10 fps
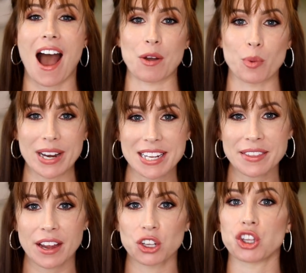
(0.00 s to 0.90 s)
I went
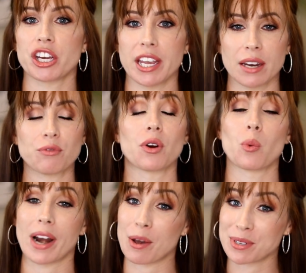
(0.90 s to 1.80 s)
in there looking for
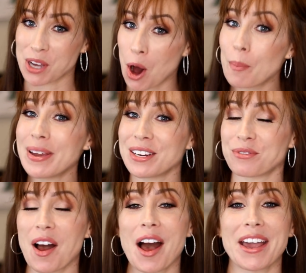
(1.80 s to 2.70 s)
what I was hoping to
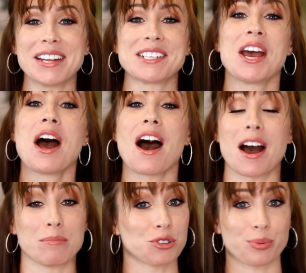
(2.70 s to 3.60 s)
find,
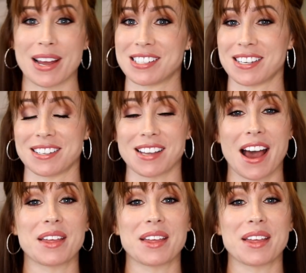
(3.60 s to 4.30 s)
um, dresses.